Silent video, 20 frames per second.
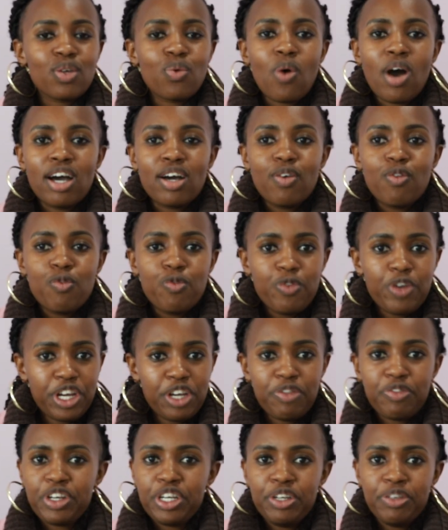They were
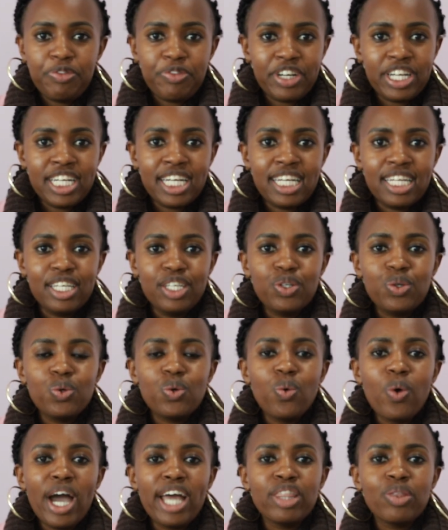very, very friendly,
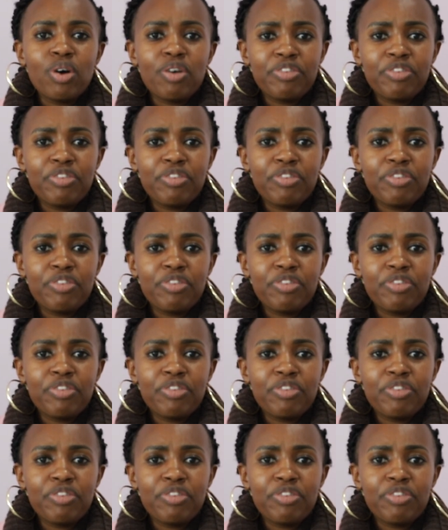and they